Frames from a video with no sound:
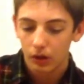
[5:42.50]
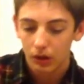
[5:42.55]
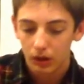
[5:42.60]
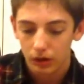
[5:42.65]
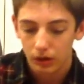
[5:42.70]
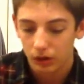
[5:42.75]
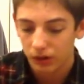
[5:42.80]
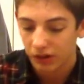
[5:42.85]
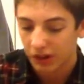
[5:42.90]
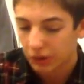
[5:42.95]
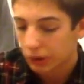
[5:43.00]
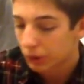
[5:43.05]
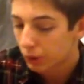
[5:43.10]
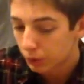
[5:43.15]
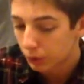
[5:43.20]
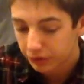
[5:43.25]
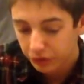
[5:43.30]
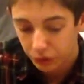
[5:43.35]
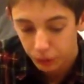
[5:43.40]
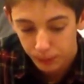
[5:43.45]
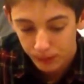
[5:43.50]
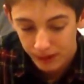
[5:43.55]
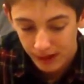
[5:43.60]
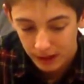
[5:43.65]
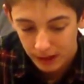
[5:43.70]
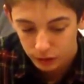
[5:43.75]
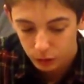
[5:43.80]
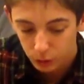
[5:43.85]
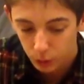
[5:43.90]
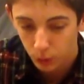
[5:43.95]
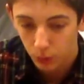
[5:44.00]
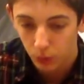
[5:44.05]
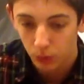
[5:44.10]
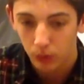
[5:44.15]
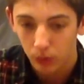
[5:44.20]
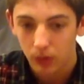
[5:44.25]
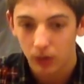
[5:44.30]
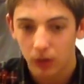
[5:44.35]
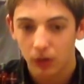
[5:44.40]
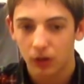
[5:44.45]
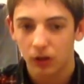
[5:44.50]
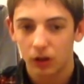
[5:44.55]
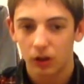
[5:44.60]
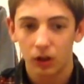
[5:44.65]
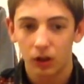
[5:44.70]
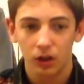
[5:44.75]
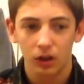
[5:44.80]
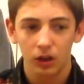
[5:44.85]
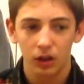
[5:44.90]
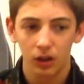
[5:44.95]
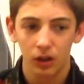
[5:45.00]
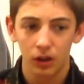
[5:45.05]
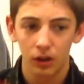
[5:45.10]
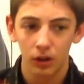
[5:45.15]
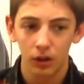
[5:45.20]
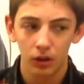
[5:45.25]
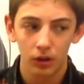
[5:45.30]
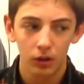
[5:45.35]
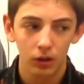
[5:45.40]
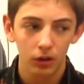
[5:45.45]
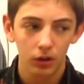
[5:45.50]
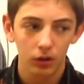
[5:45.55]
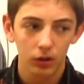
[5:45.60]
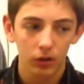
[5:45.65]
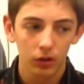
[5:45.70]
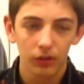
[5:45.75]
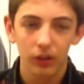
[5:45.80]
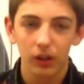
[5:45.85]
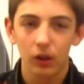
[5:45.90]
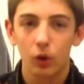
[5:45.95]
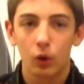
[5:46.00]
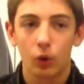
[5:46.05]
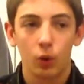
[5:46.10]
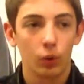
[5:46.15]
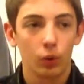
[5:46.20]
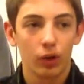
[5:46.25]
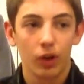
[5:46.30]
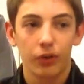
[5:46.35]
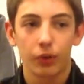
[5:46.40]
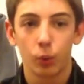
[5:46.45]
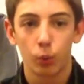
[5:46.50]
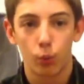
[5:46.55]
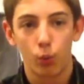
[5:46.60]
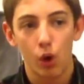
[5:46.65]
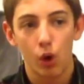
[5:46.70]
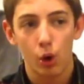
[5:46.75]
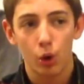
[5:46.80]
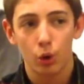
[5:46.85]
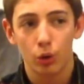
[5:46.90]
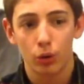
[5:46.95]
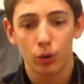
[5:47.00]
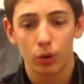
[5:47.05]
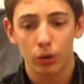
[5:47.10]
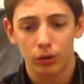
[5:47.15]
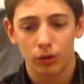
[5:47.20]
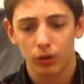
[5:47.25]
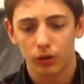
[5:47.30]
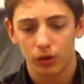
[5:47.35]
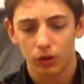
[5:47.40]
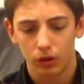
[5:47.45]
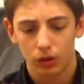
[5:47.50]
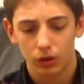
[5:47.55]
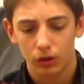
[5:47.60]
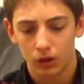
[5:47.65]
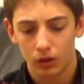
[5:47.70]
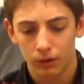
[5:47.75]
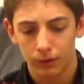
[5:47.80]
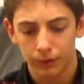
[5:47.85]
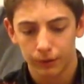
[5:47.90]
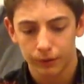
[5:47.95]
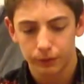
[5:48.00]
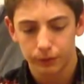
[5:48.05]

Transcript: There's like a whole supernatural, there's like a whole nother wall of